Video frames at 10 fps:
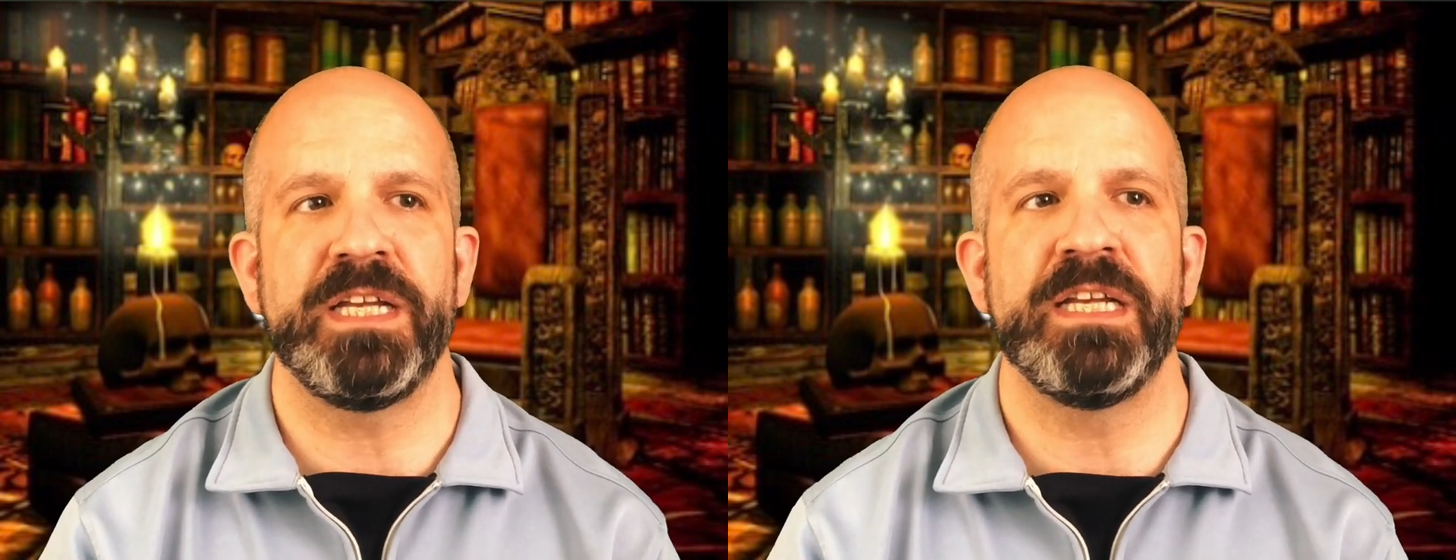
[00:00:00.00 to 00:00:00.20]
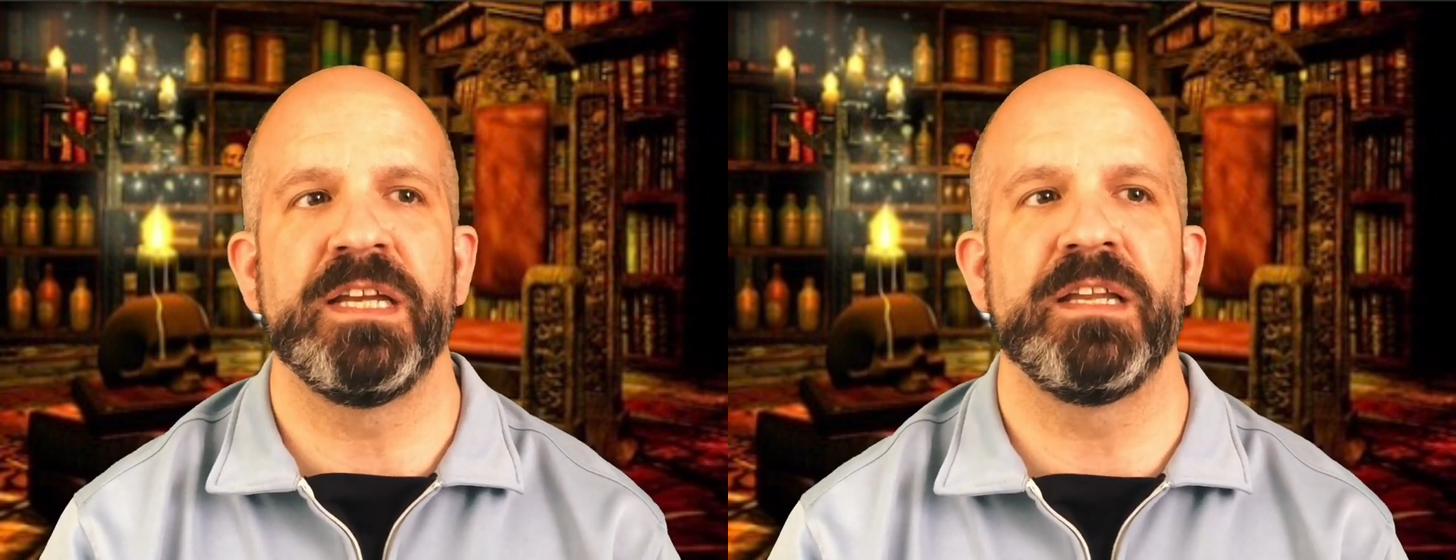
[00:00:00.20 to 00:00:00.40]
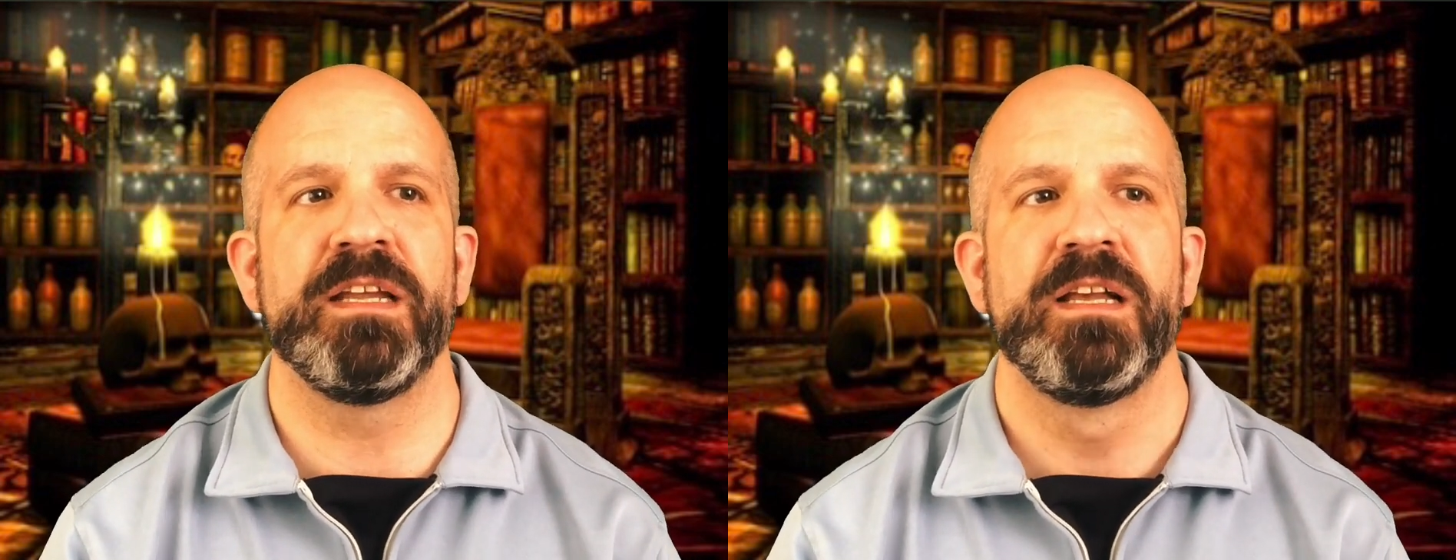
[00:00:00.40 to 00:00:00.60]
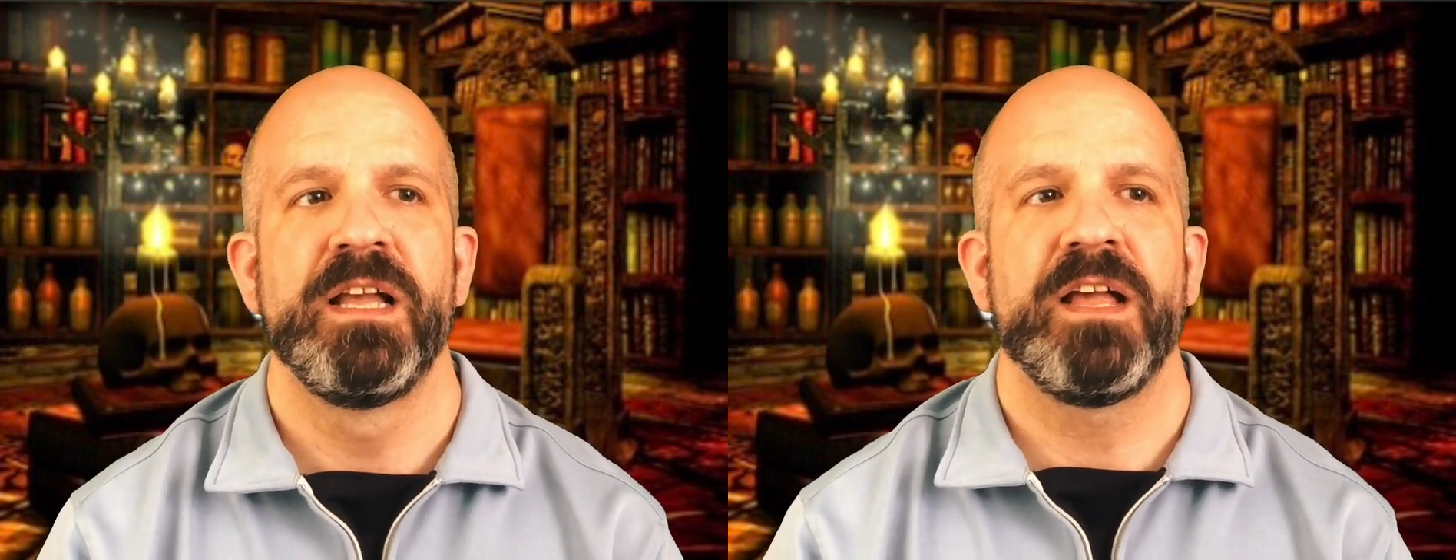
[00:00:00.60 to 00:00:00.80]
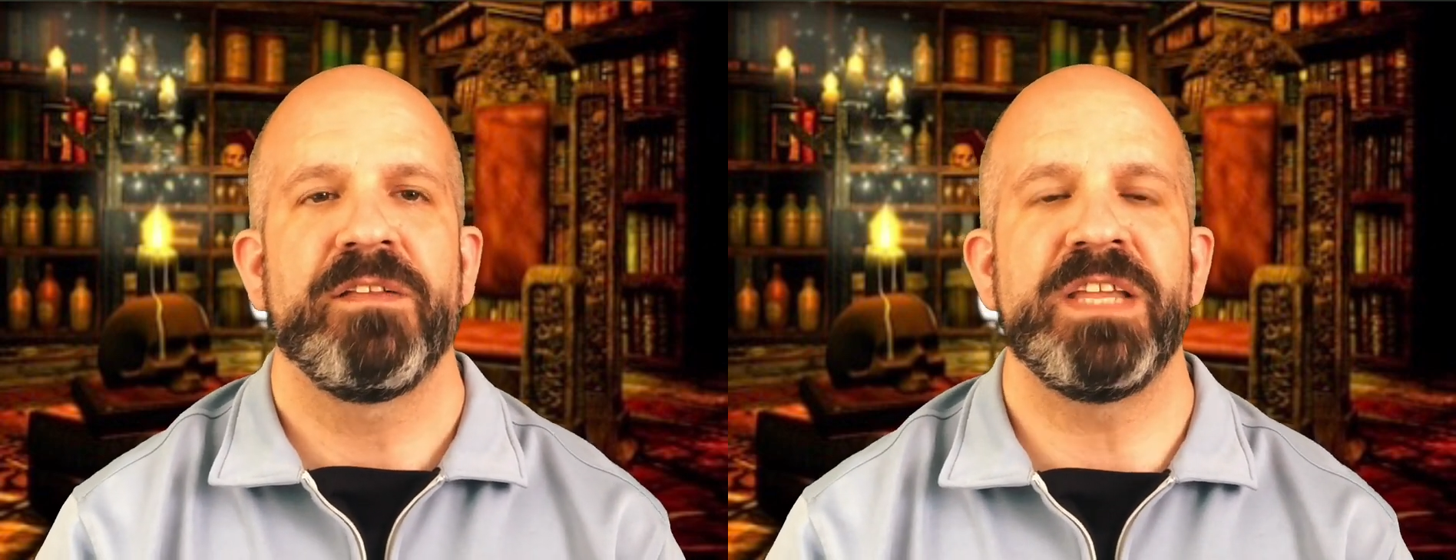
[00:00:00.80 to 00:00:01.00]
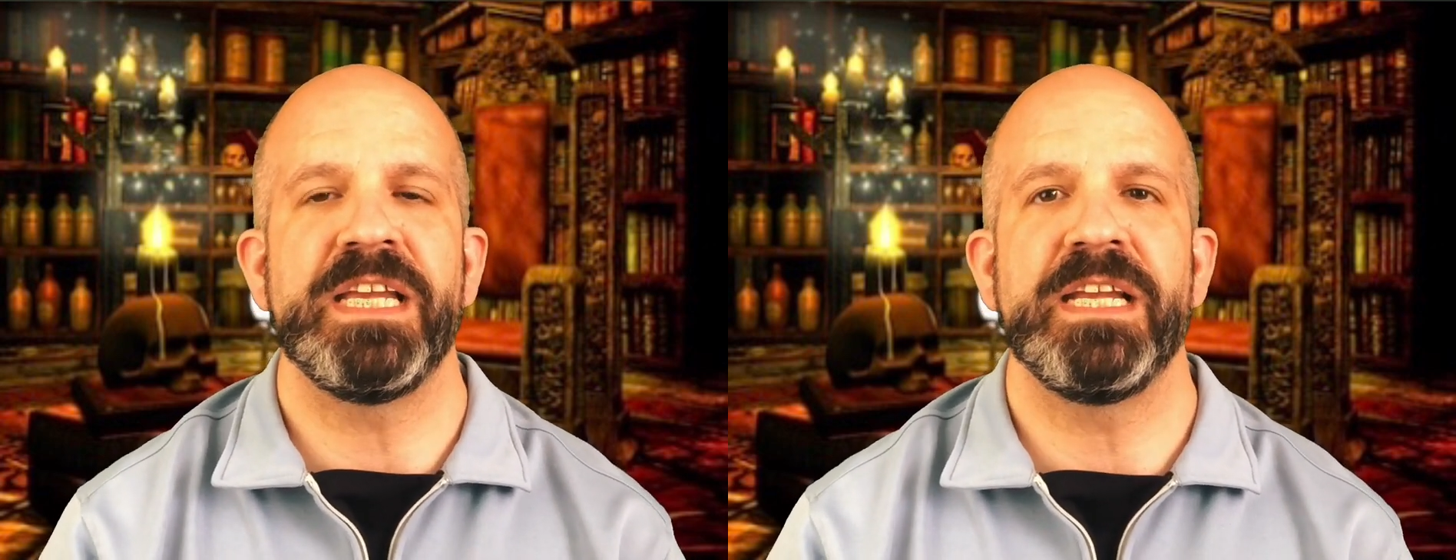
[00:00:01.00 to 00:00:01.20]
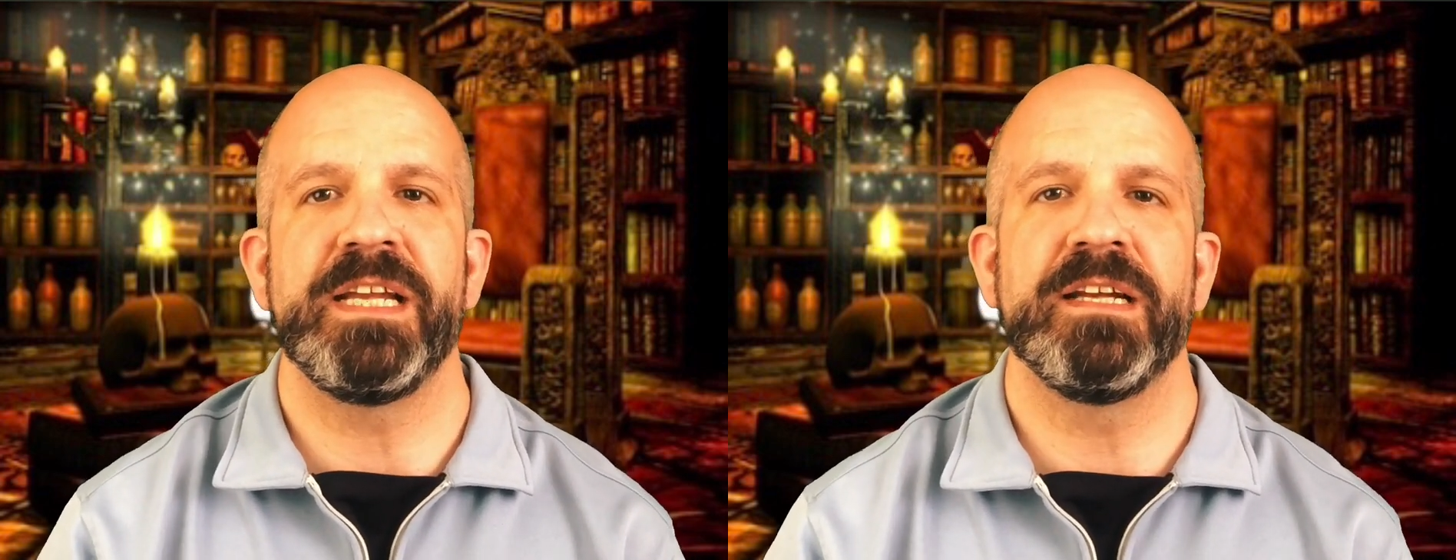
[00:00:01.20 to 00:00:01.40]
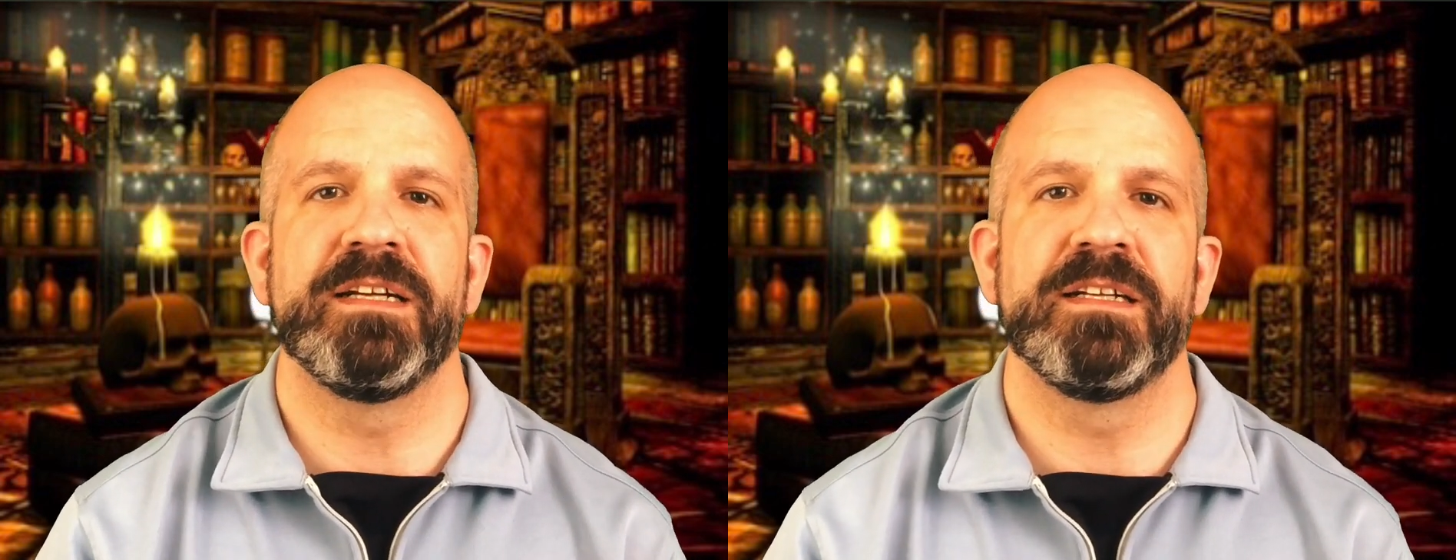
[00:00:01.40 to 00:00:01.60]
in the